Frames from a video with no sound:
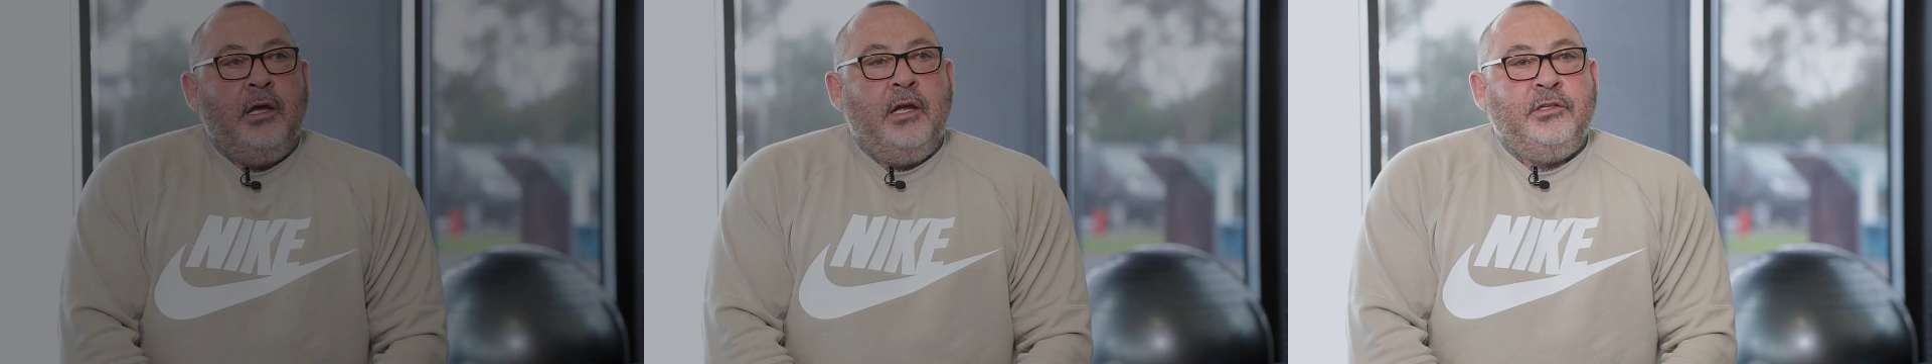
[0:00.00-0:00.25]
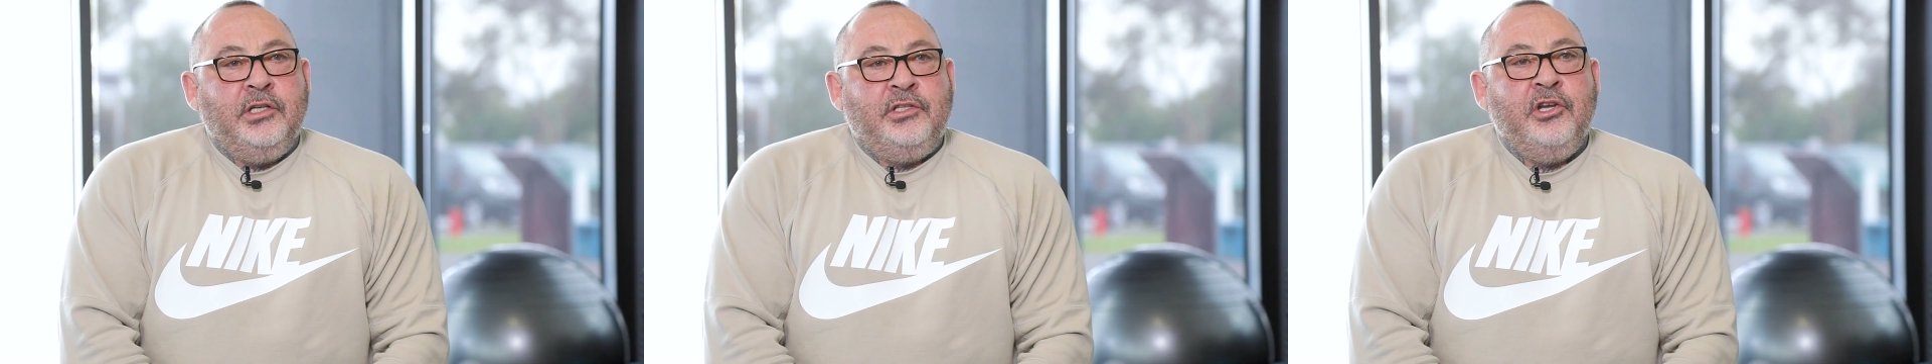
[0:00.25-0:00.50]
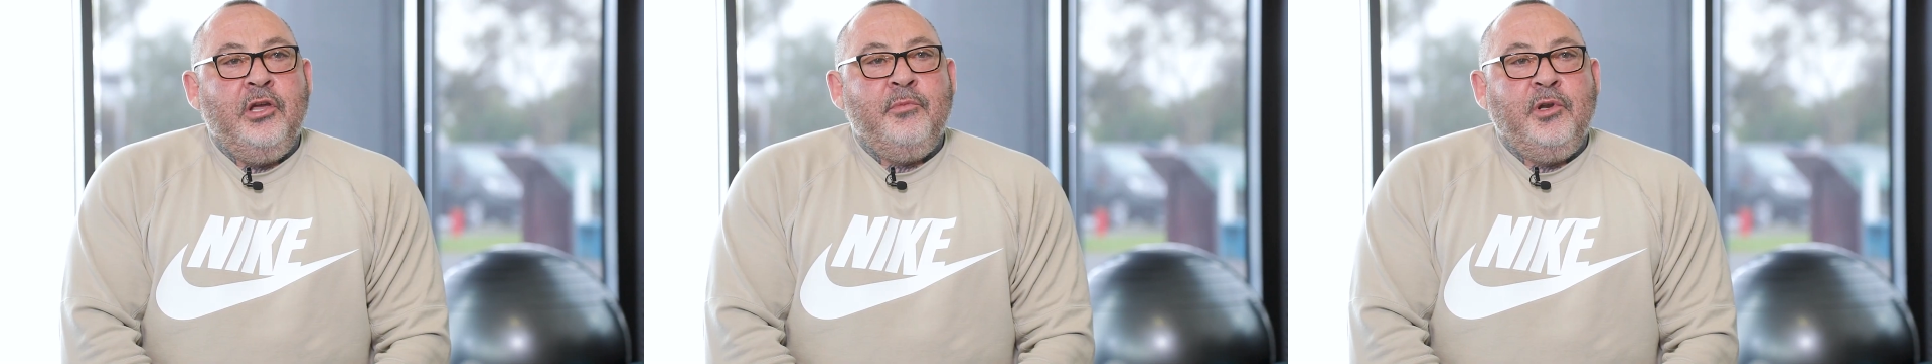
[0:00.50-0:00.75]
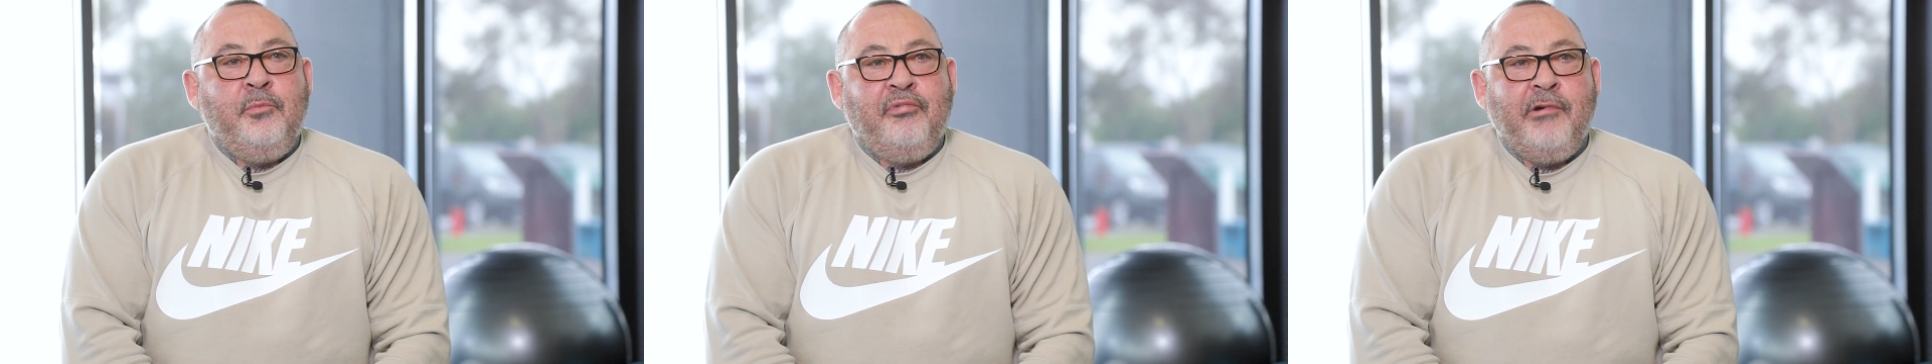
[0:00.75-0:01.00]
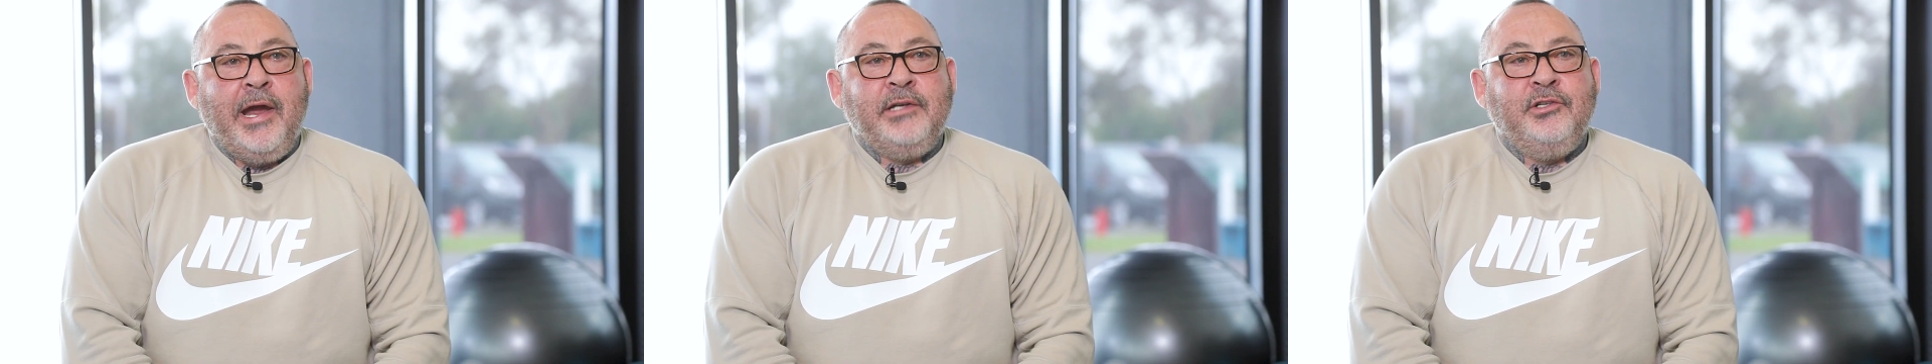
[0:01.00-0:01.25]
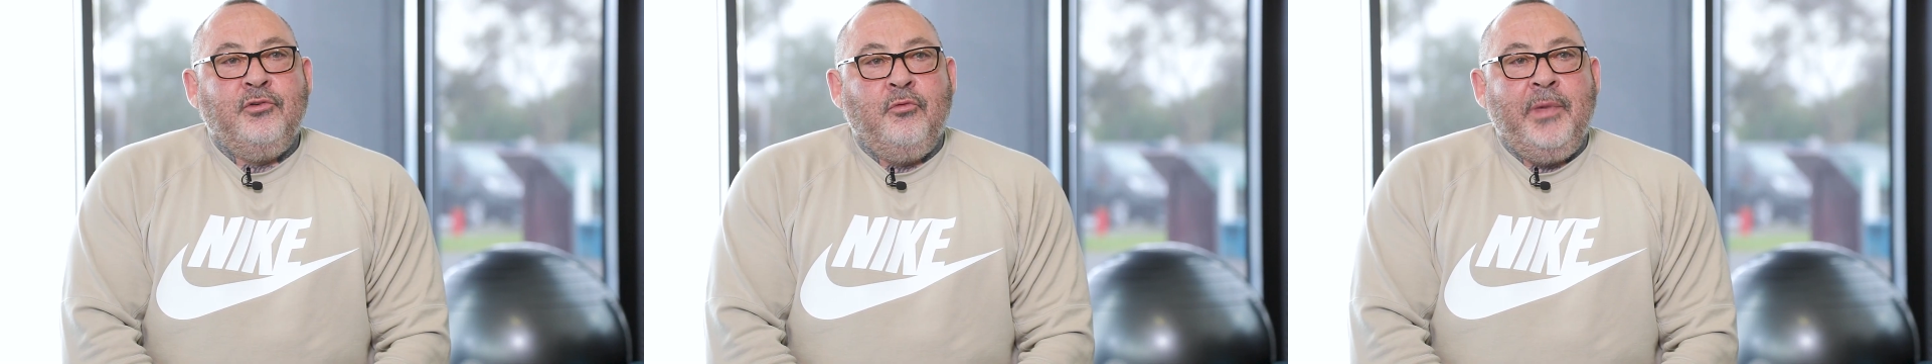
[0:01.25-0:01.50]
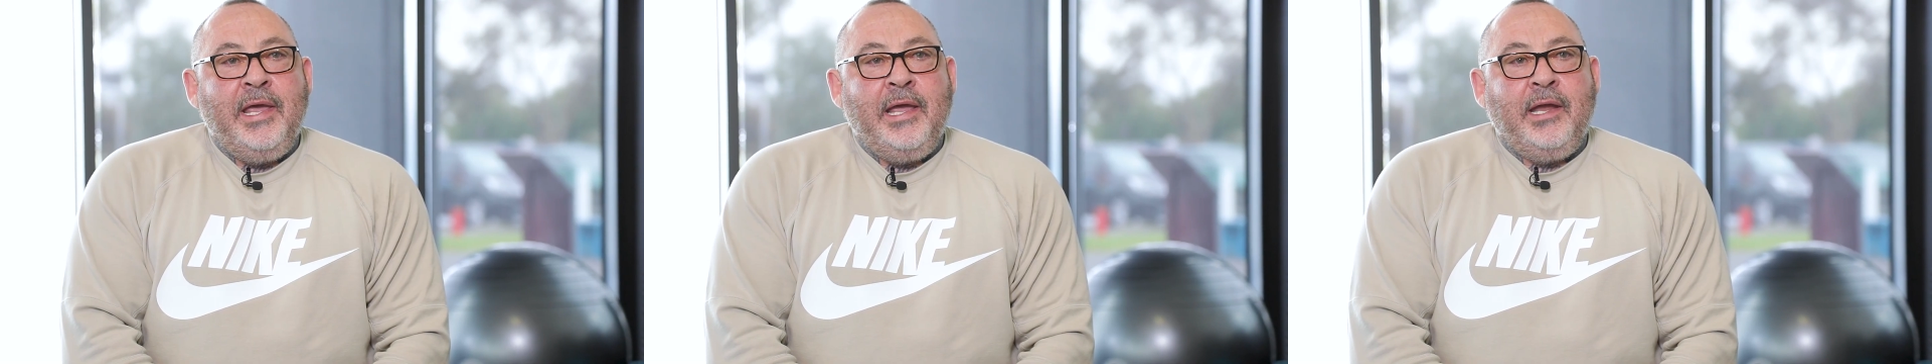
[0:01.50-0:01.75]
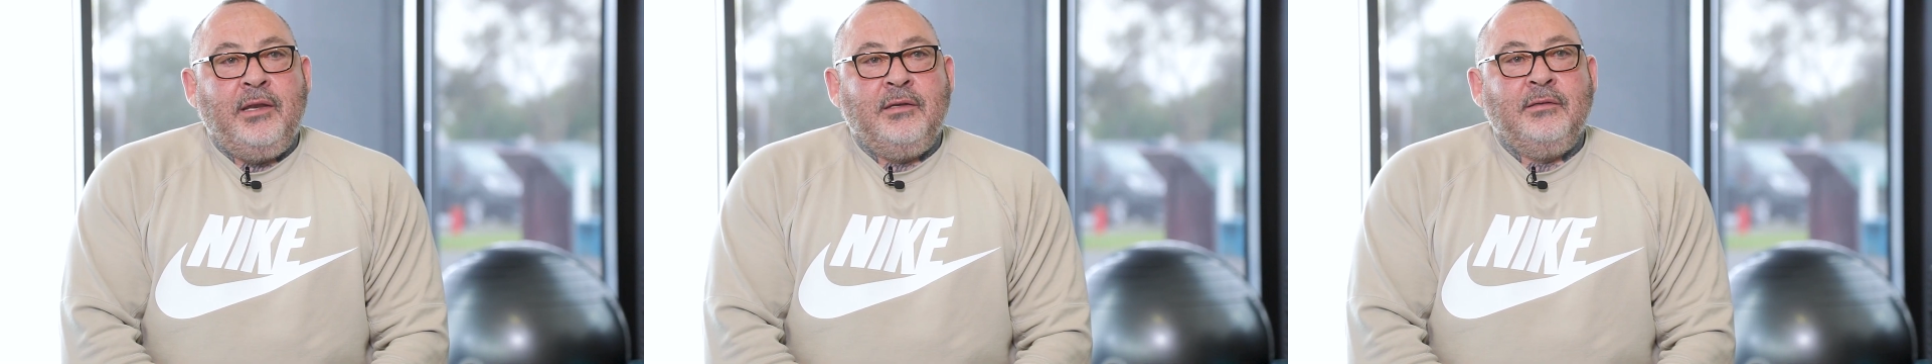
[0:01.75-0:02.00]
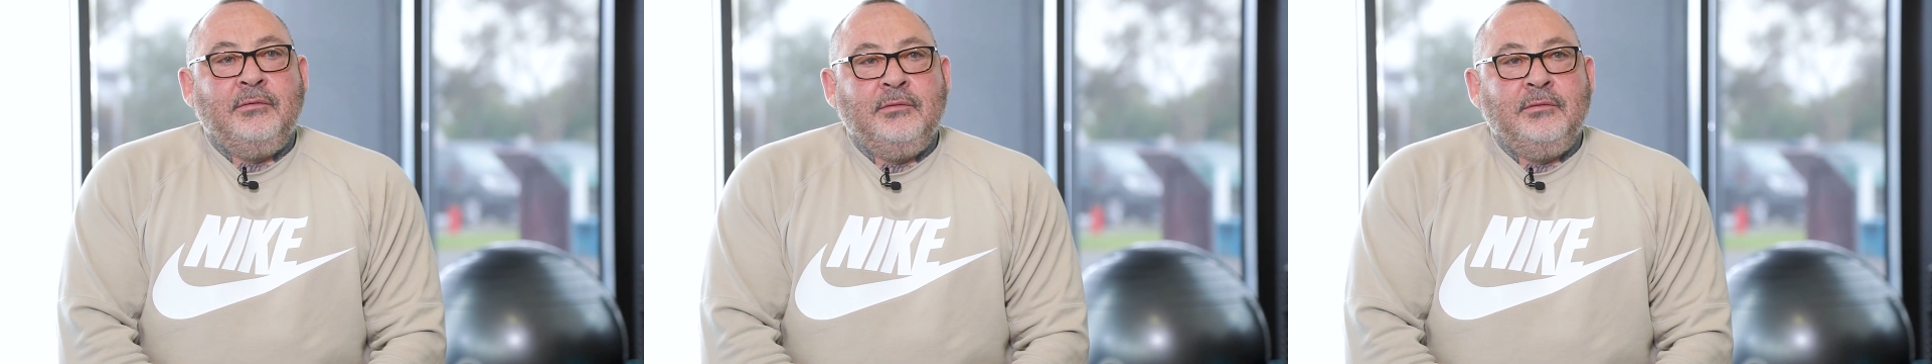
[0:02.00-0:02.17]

a determined, practical man.